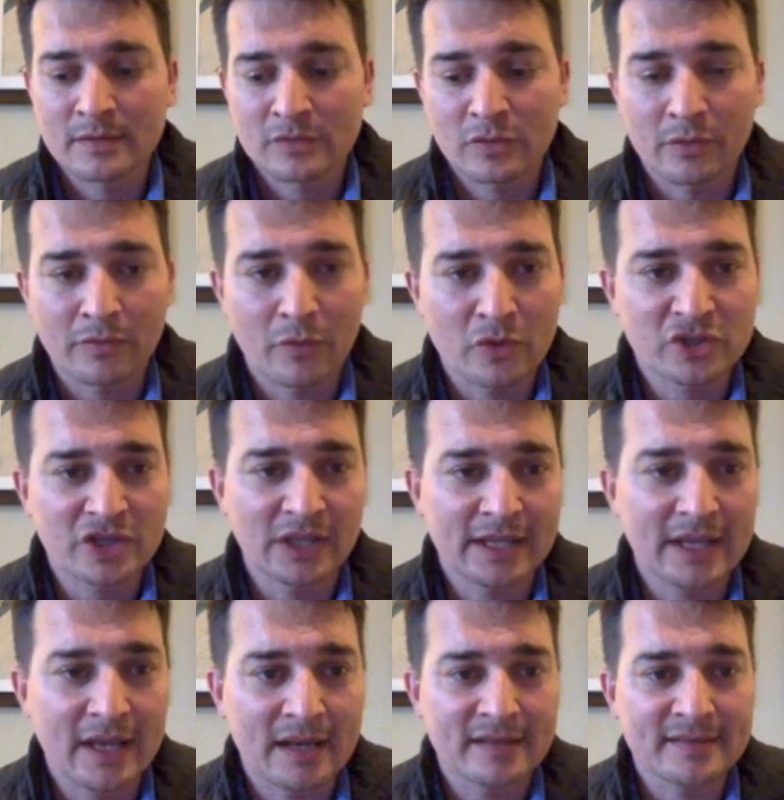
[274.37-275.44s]
So
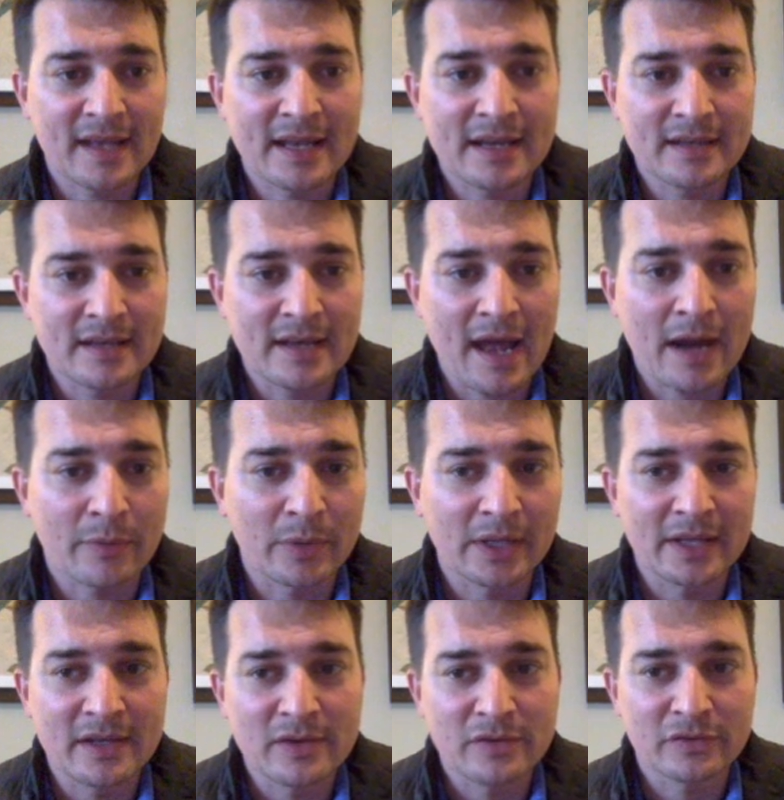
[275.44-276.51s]
unfortunately, I decided to not
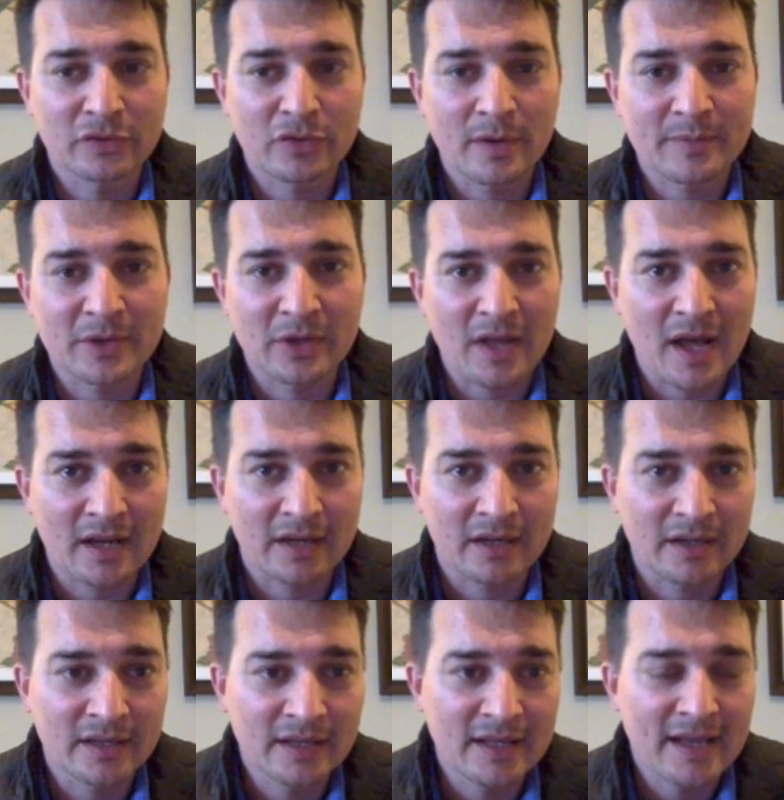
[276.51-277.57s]
really use
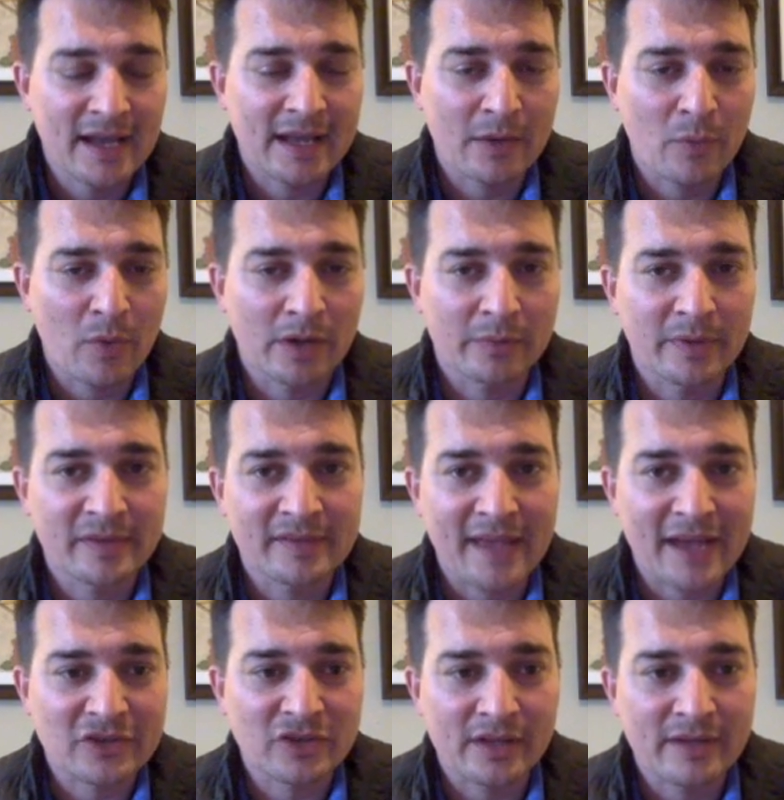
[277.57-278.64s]
Cryptolocker. I didn't want to risk
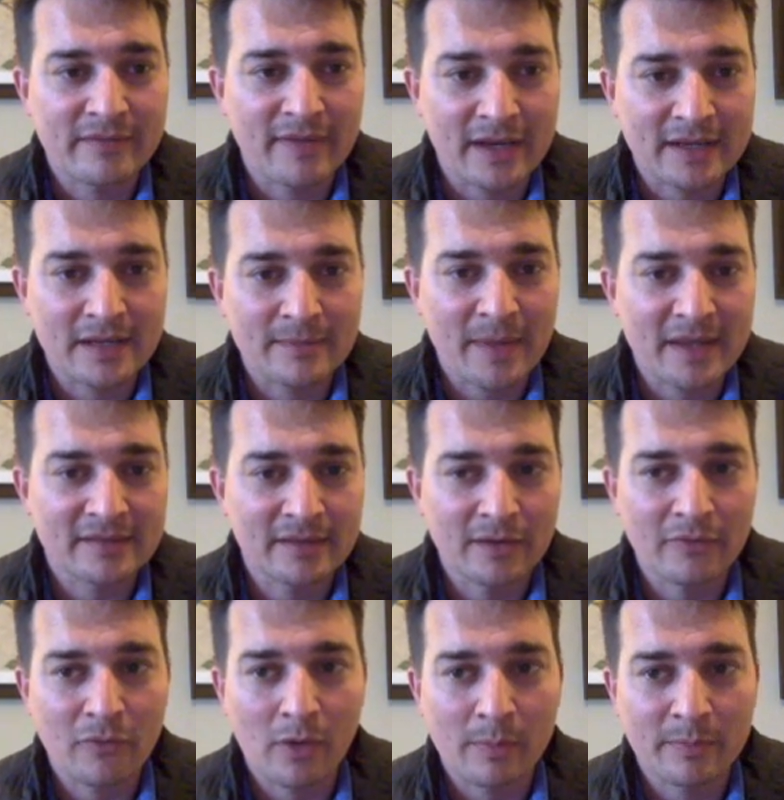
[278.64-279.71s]
actually infecting
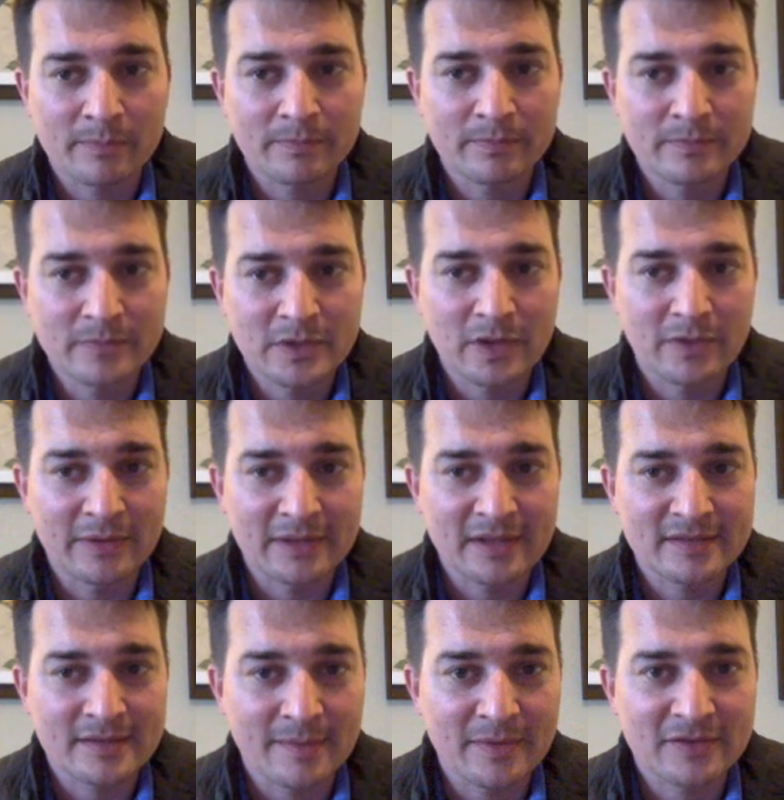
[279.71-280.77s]
myself while doing
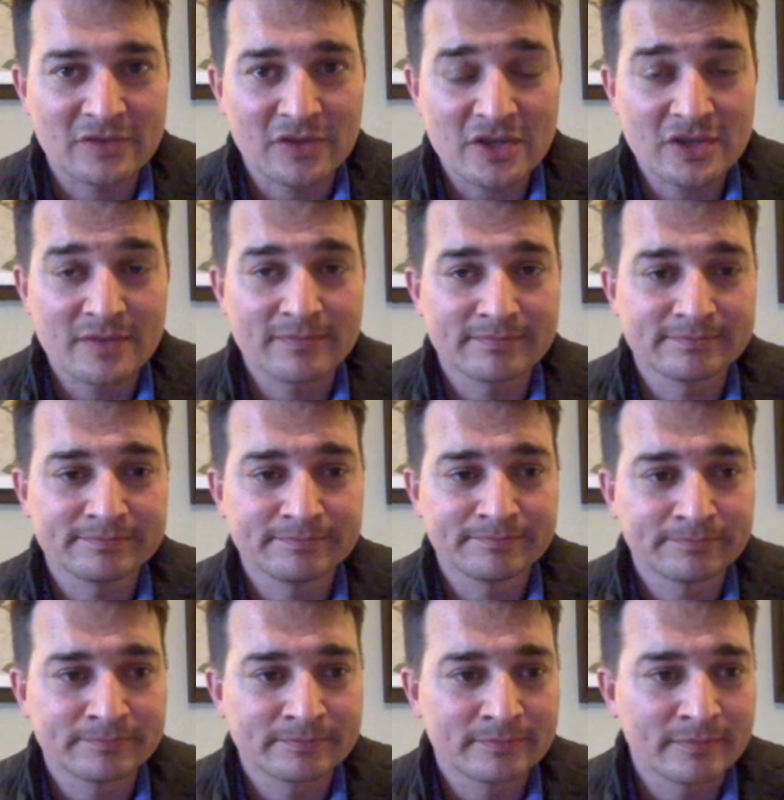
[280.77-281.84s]
this demonstration.
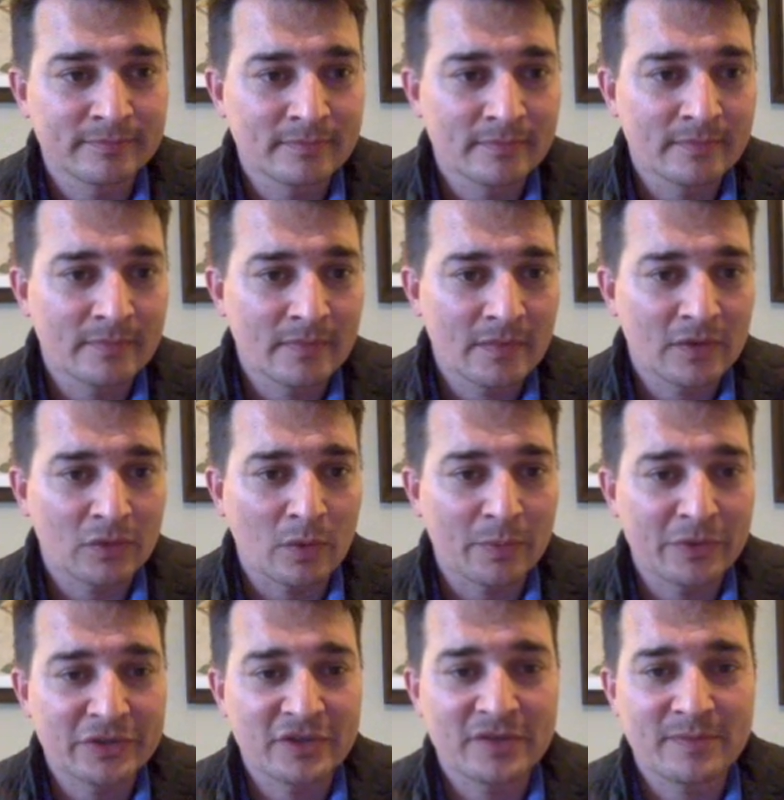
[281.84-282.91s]
So
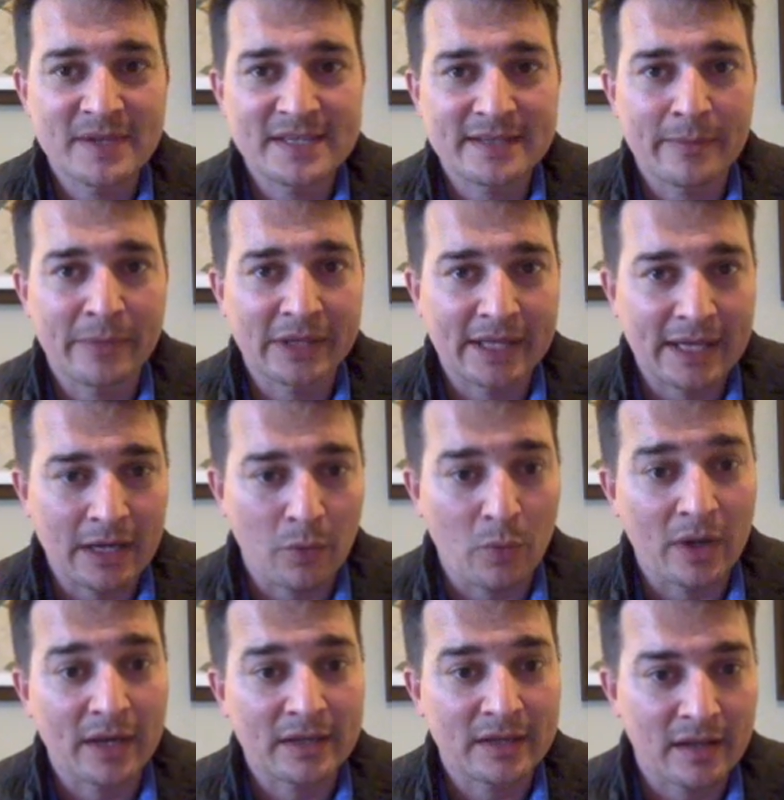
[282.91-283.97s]
we'll just be simulating
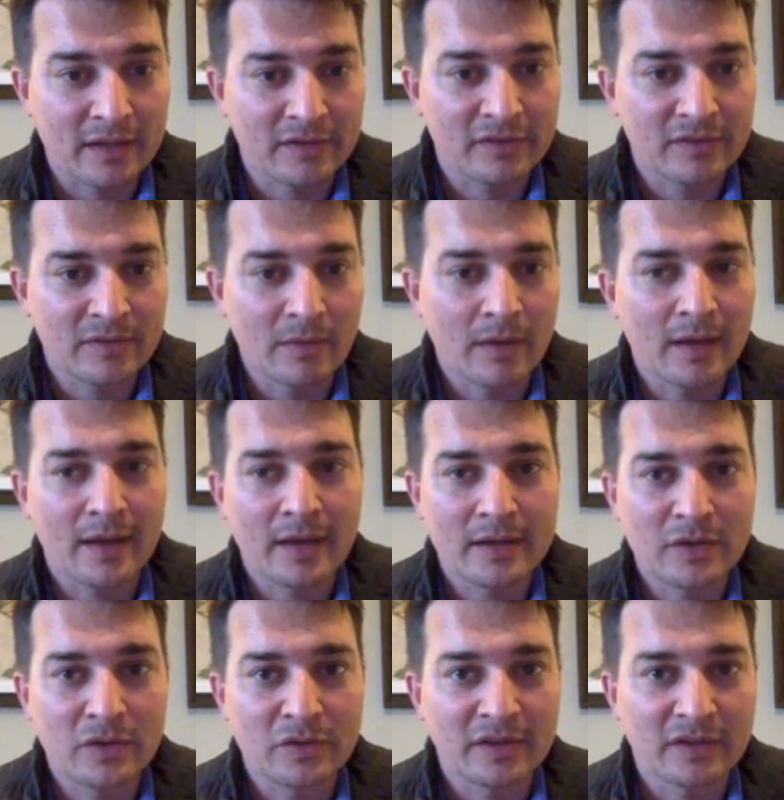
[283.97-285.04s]
what it does
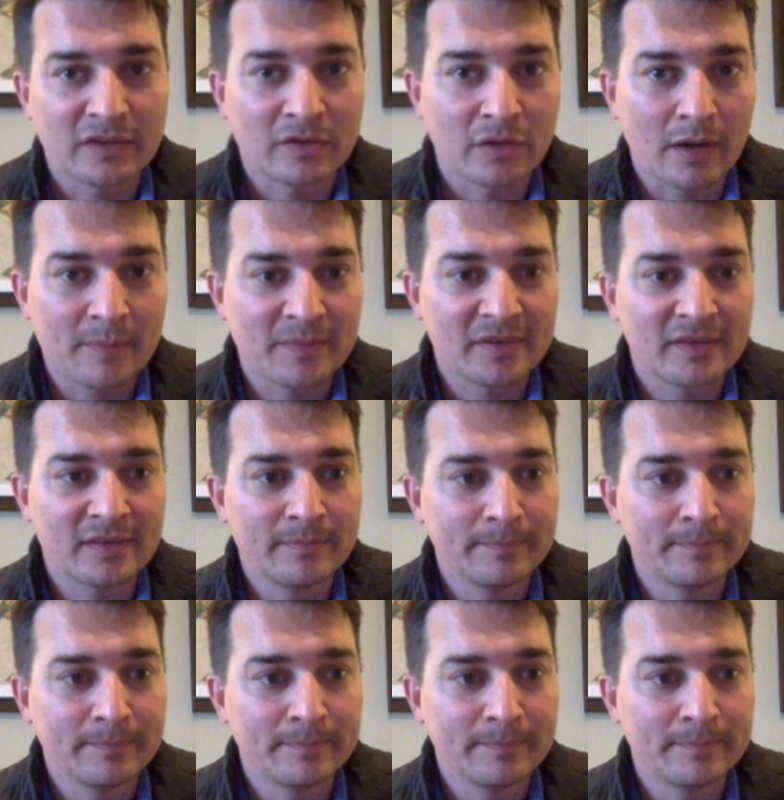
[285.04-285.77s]
using scripts.